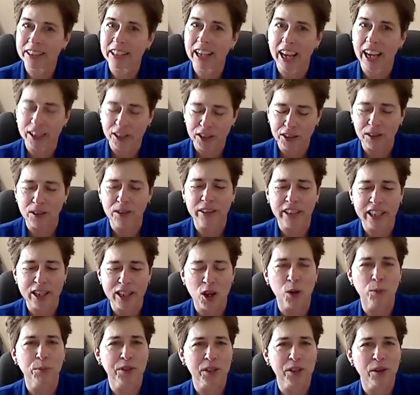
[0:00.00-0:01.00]
I certainly
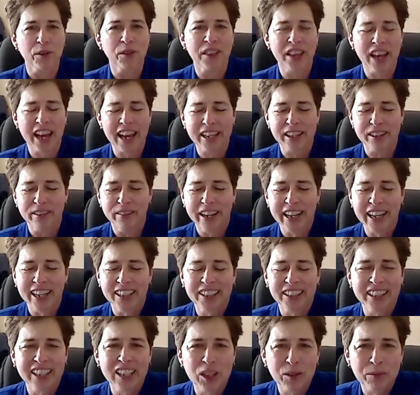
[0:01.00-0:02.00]
hope so. Thank you,
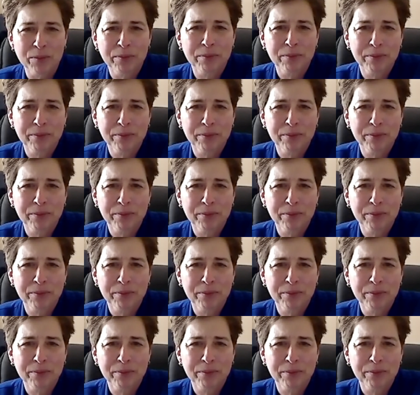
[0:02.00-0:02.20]
Nancy.